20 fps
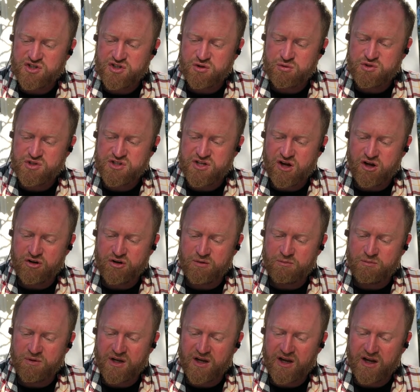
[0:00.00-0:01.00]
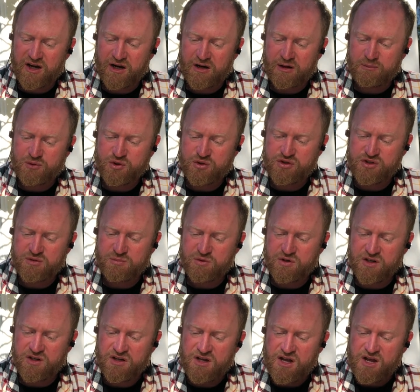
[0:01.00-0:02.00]
so seldom and
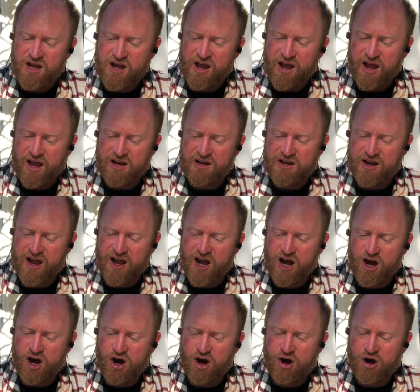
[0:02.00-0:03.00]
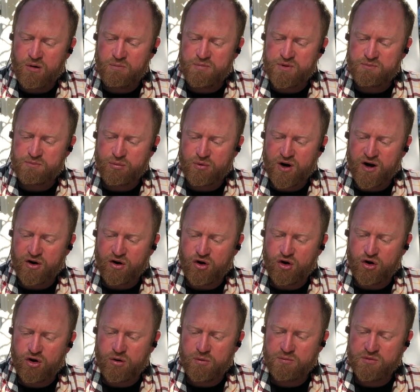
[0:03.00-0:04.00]
unobtrusively, had now been brought
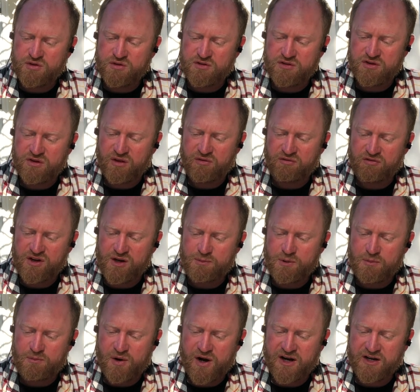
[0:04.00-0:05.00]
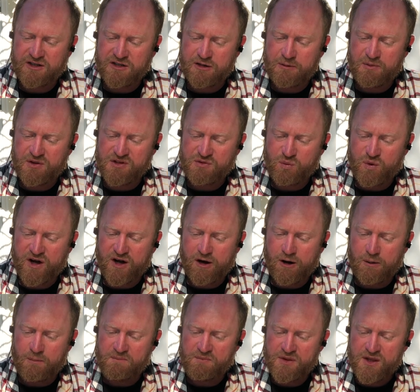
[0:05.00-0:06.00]
home to the feeble-minded as
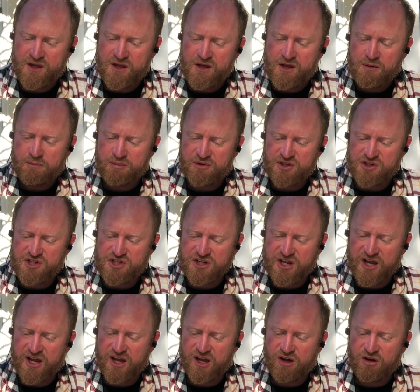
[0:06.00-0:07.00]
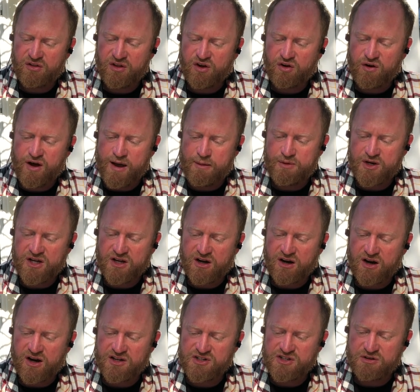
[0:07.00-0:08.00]
well. But the scale of the calamity
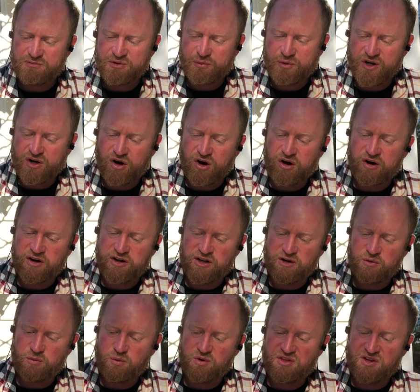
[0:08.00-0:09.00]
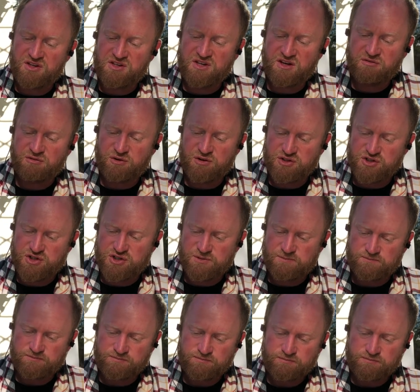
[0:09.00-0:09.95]
caused them to regard it with indifference.